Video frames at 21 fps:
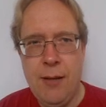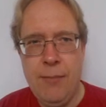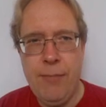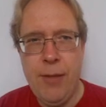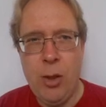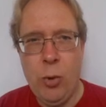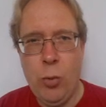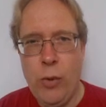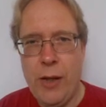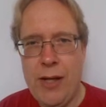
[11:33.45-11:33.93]

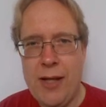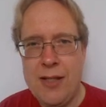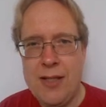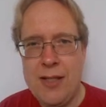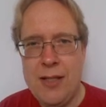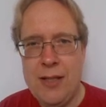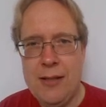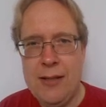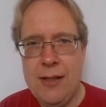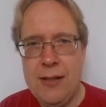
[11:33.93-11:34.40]
By the way, I
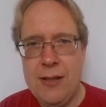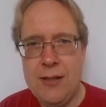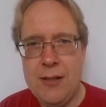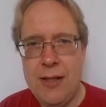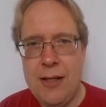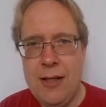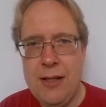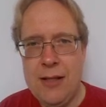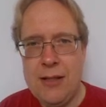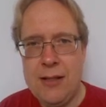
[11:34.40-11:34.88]
see there's
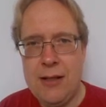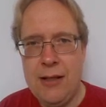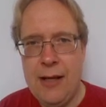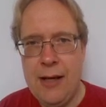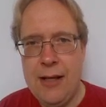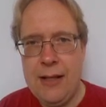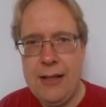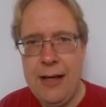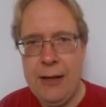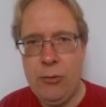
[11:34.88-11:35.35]
a
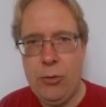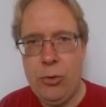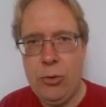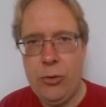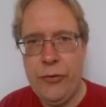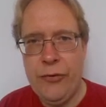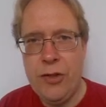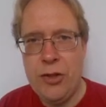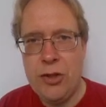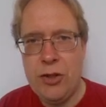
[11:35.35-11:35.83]
slight error
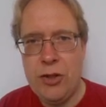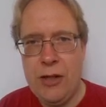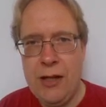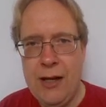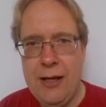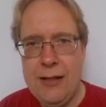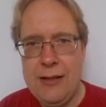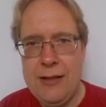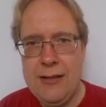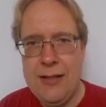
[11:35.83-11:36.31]
on this
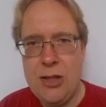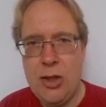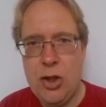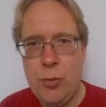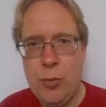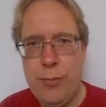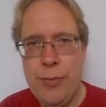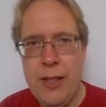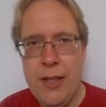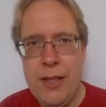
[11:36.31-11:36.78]
slide. This
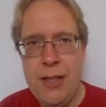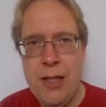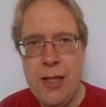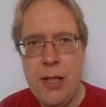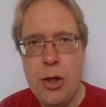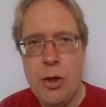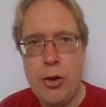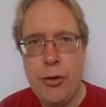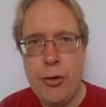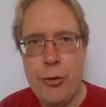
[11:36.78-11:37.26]
should be
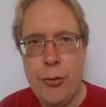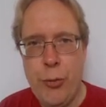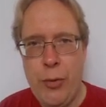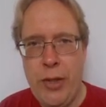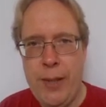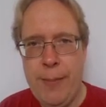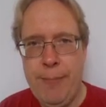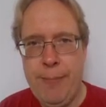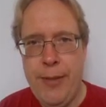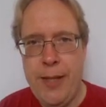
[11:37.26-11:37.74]

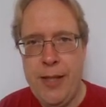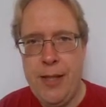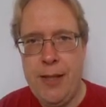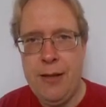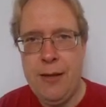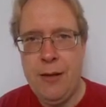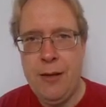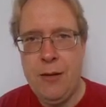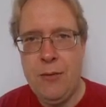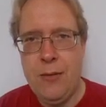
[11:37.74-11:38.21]
3p,
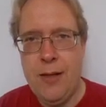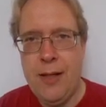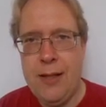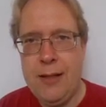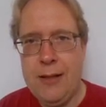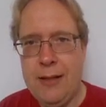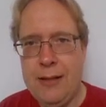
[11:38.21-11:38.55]
right?